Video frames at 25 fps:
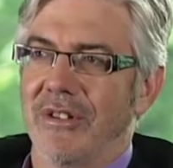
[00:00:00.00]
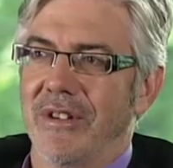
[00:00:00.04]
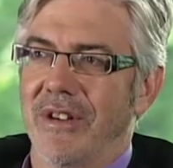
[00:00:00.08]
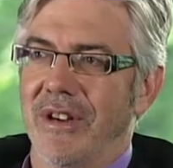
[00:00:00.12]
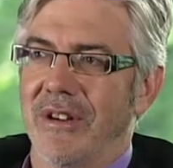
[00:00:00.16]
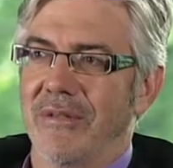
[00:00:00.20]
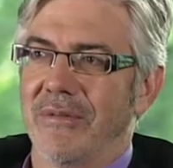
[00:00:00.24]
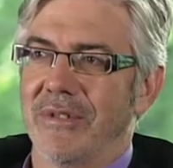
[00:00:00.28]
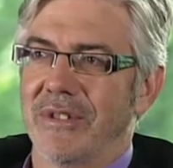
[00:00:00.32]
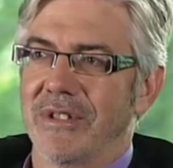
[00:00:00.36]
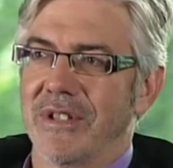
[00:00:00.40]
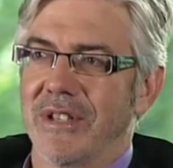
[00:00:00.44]

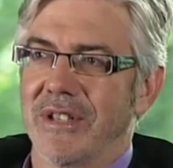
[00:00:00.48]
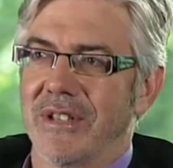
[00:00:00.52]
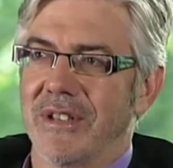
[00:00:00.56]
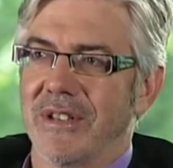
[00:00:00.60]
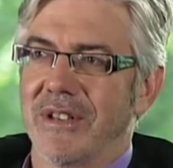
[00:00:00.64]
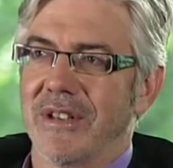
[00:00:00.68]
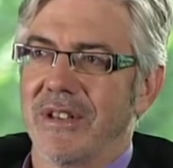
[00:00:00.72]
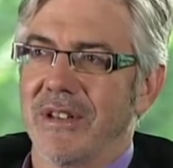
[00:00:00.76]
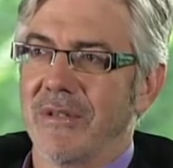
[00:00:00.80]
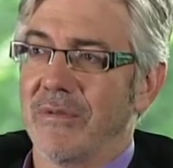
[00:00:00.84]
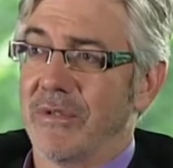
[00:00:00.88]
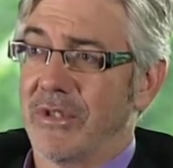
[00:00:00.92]
I was a,
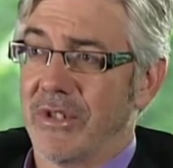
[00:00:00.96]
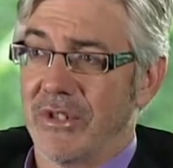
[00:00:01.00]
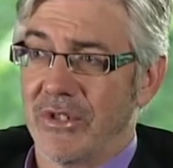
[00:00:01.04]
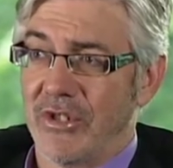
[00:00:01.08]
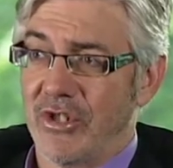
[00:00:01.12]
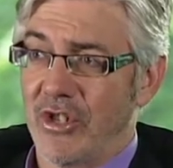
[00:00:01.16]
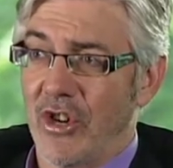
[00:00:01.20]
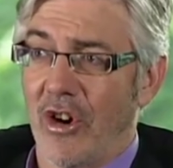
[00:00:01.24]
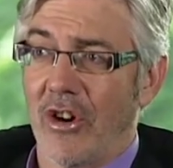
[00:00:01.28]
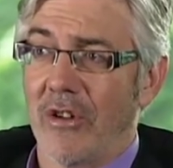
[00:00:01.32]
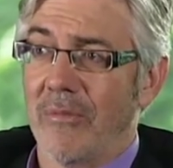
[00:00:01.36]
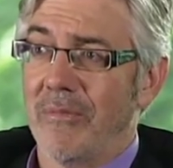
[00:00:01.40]
it was a
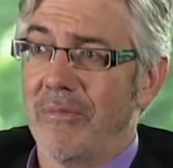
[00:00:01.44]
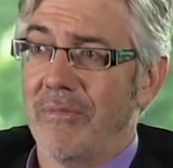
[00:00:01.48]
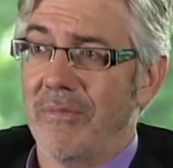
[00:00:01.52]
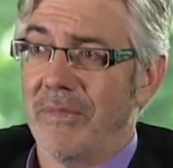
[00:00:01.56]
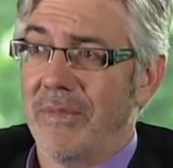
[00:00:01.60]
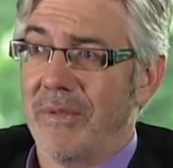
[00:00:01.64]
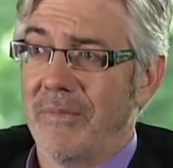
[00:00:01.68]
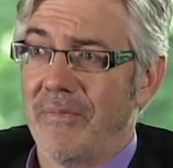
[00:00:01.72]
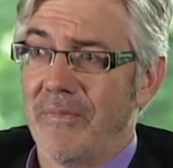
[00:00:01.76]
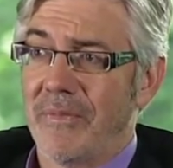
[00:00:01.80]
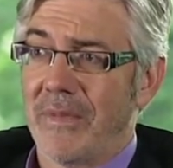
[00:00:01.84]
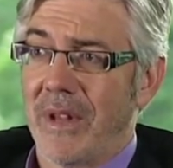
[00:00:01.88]
job.
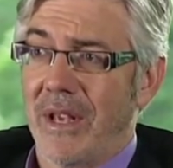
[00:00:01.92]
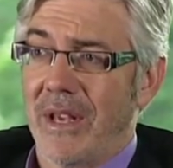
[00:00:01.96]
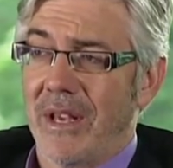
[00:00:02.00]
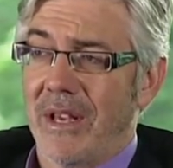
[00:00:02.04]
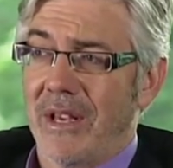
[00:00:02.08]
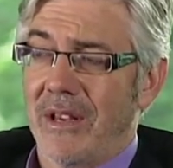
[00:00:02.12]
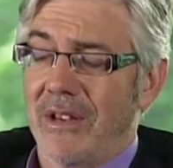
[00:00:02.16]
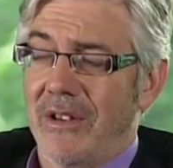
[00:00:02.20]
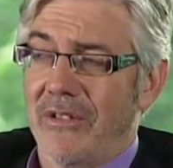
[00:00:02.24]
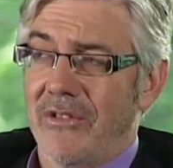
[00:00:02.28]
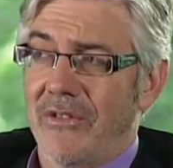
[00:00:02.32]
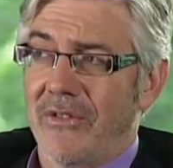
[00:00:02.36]

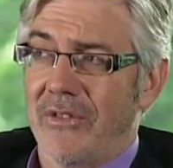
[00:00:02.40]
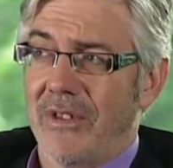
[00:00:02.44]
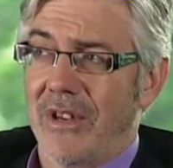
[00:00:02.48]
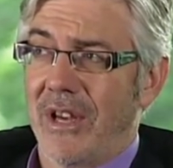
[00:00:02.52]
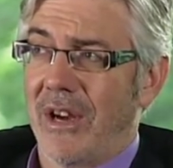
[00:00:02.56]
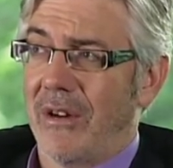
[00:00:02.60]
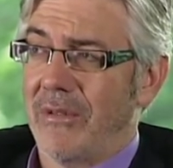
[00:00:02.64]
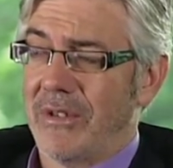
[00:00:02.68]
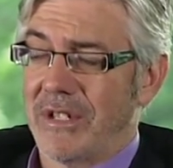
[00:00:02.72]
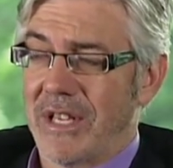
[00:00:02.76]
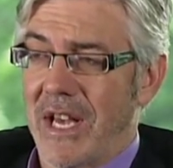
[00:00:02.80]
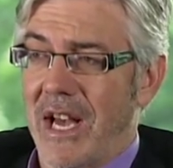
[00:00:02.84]

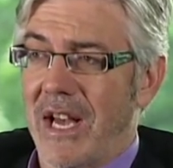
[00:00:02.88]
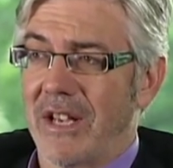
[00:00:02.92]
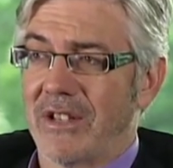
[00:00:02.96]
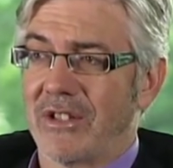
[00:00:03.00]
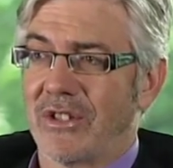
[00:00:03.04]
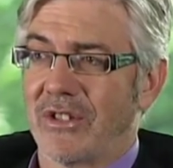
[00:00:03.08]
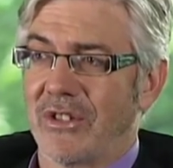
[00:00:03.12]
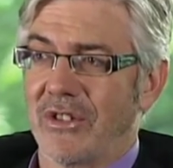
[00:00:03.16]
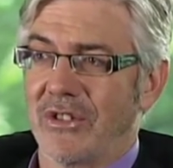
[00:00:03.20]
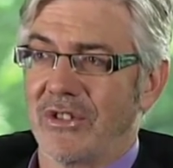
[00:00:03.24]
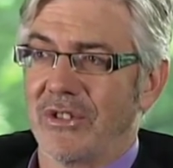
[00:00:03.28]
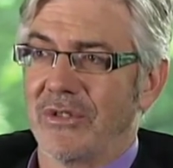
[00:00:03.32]
I was
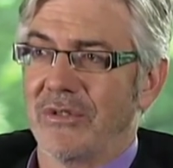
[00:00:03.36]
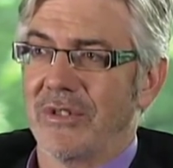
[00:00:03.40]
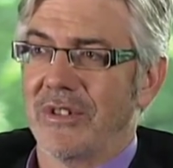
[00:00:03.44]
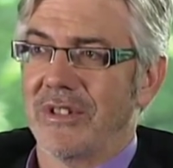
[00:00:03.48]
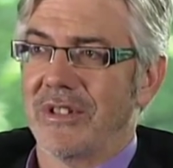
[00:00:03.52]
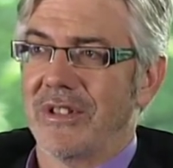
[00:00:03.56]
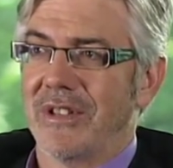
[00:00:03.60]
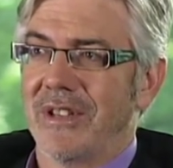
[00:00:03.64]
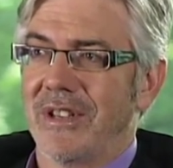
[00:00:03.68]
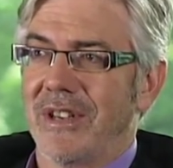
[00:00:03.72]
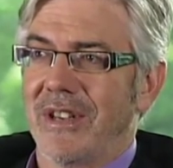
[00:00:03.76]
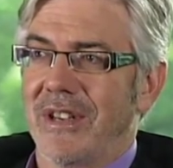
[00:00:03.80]
asked to do
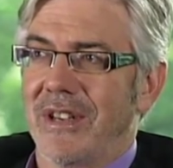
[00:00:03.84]
it.